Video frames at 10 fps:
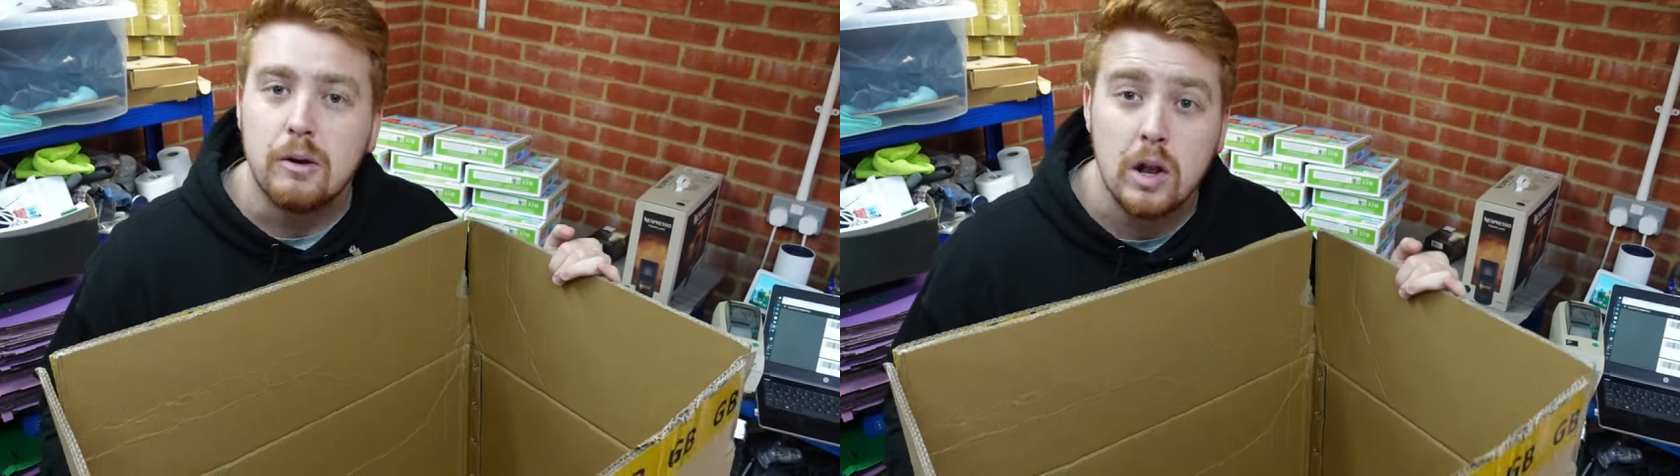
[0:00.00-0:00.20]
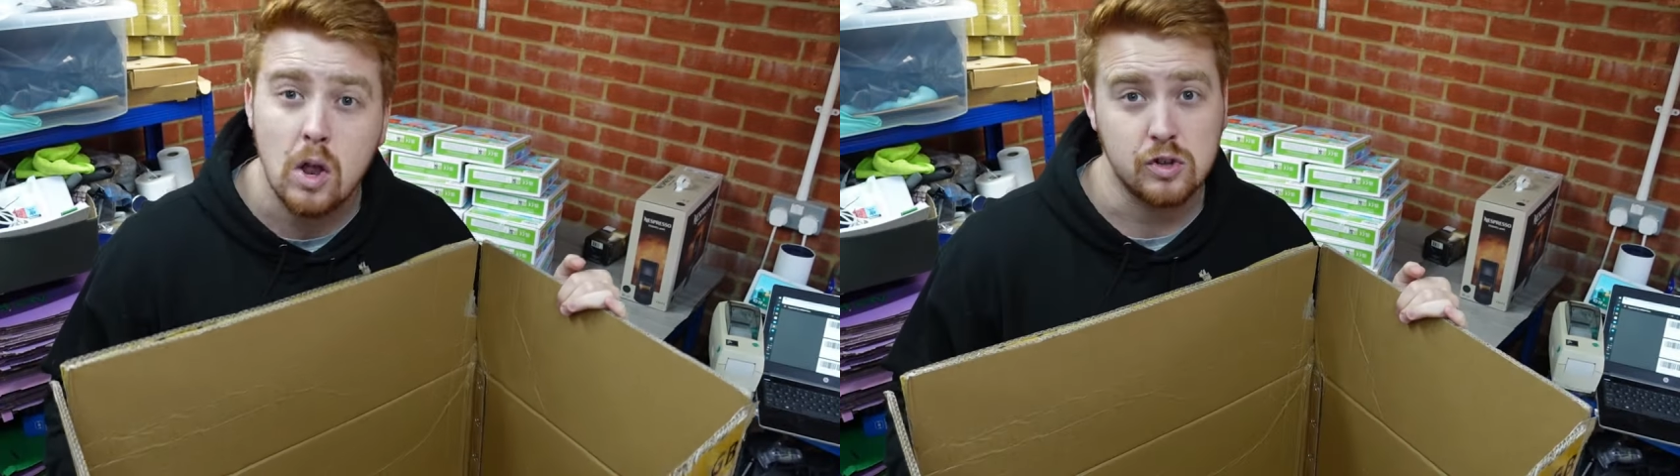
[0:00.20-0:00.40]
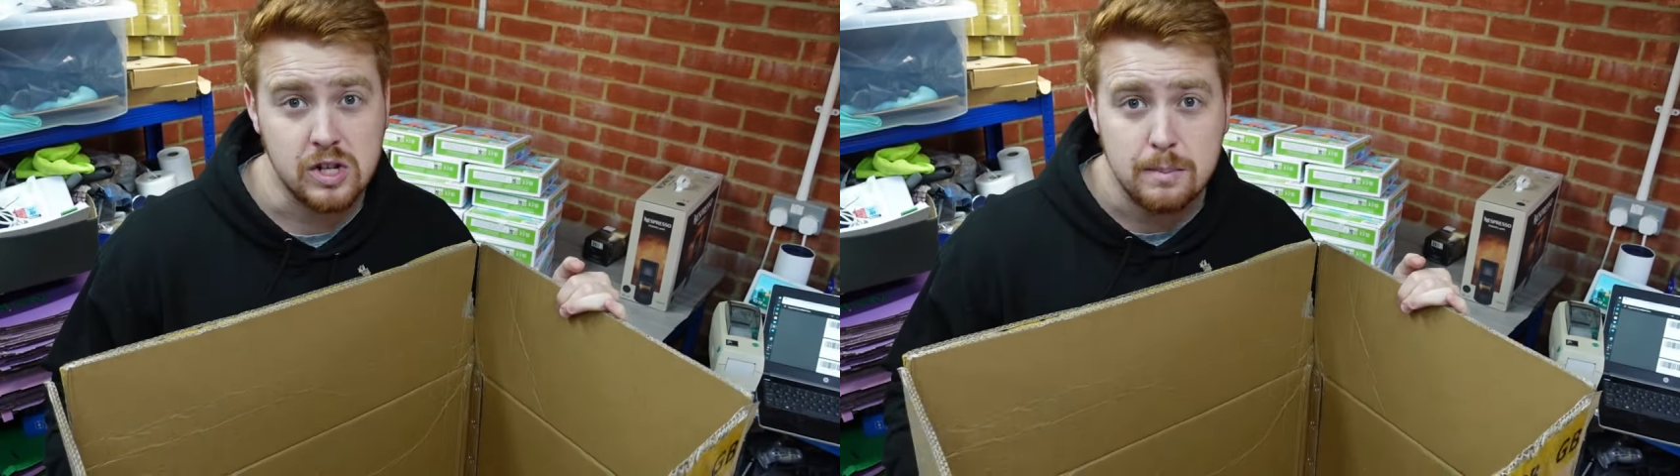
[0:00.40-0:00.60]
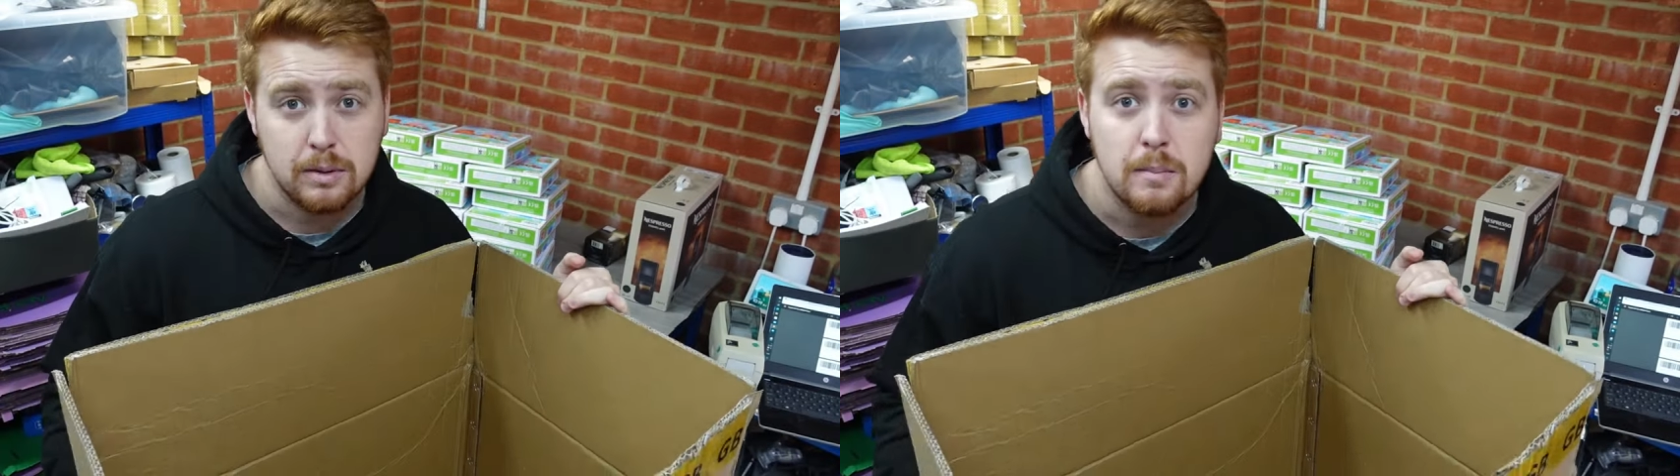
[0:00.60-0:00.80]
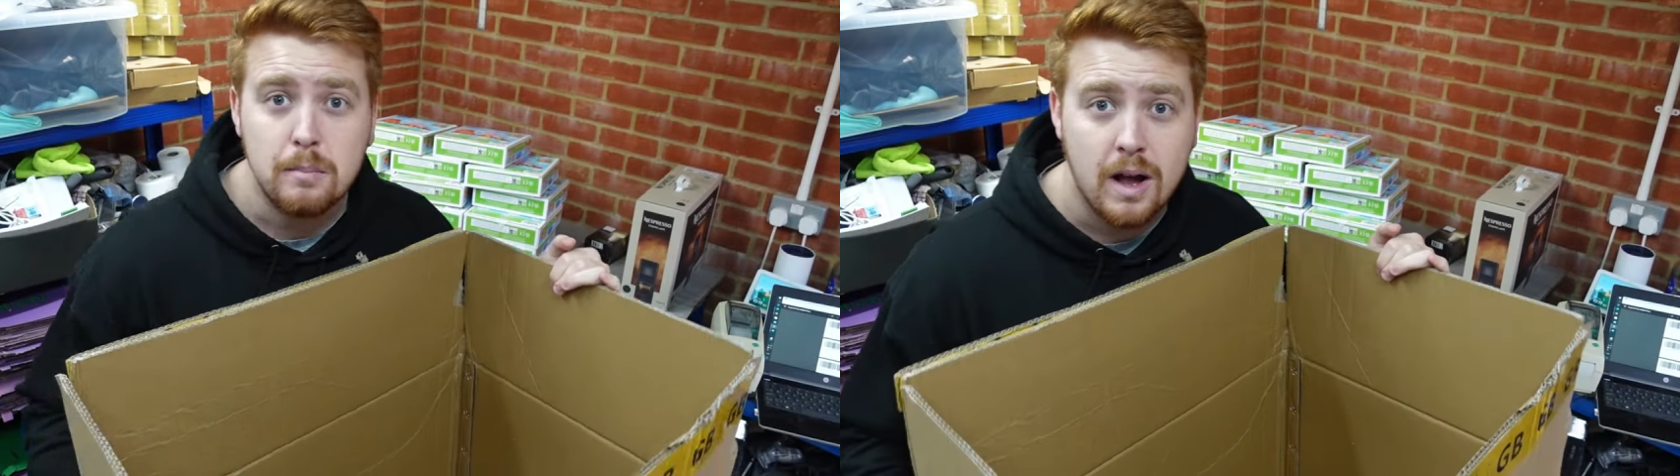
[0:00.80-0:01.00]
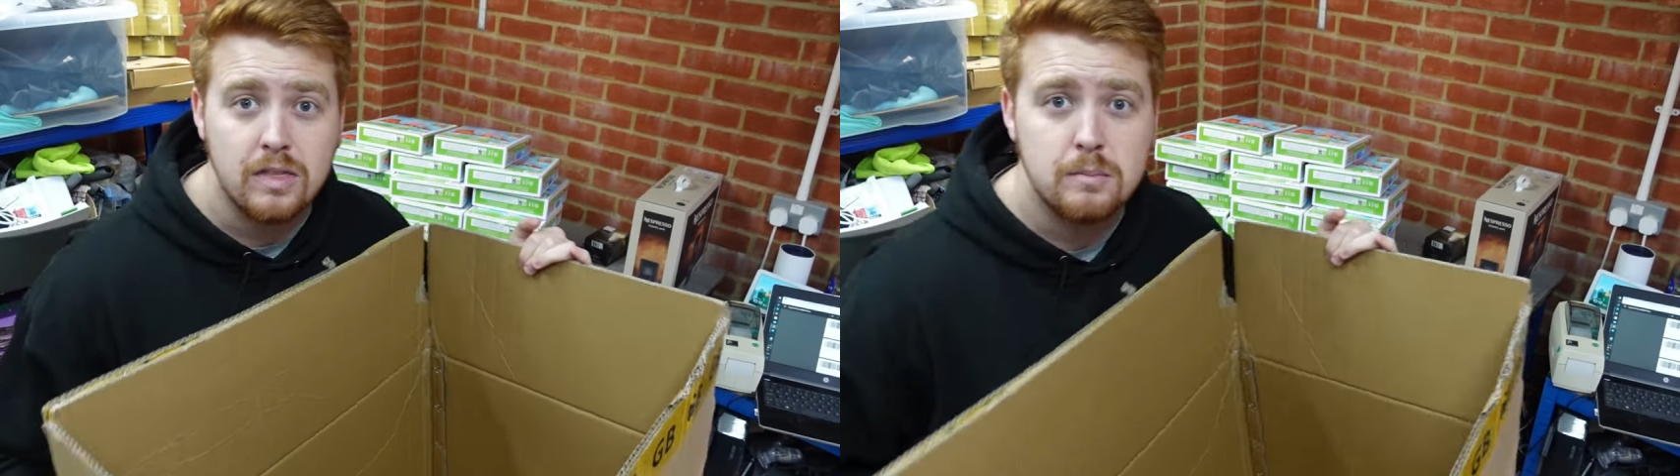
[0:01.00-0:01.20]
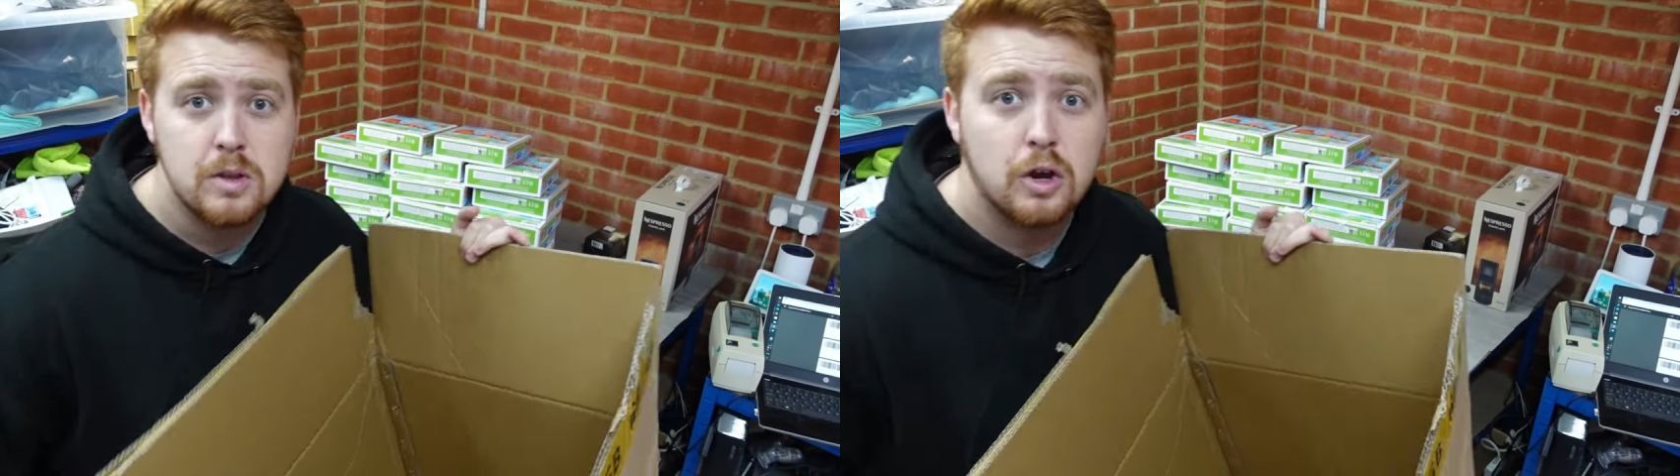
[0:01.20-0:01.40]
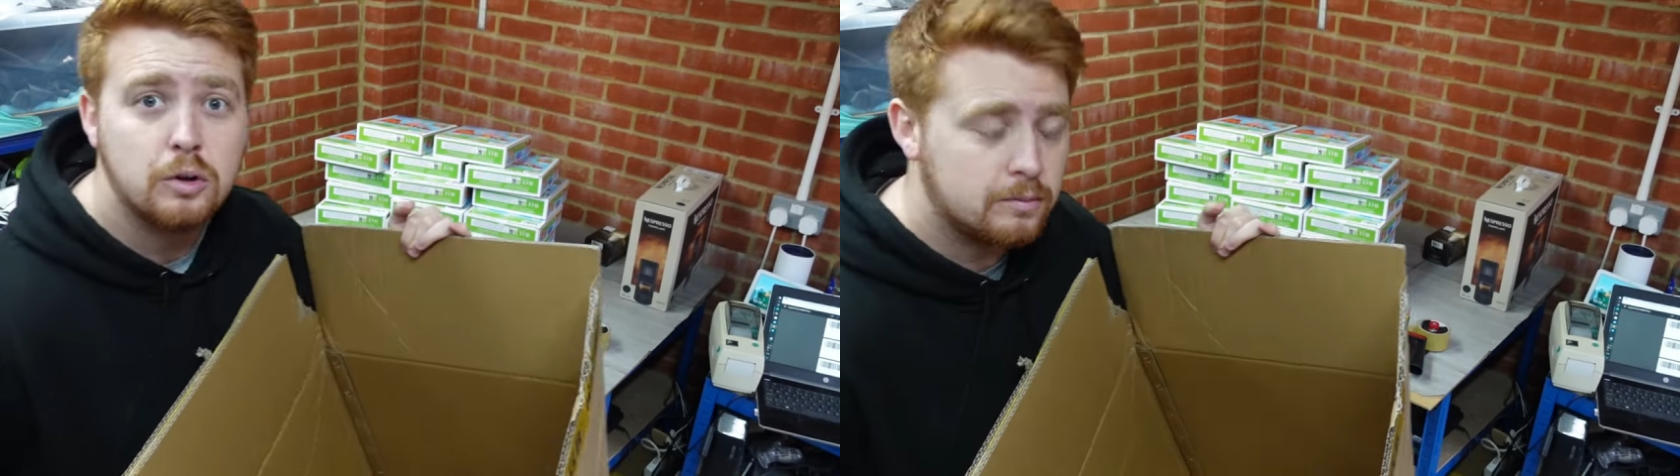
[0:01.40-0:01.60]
a lot cheaper than buying them new.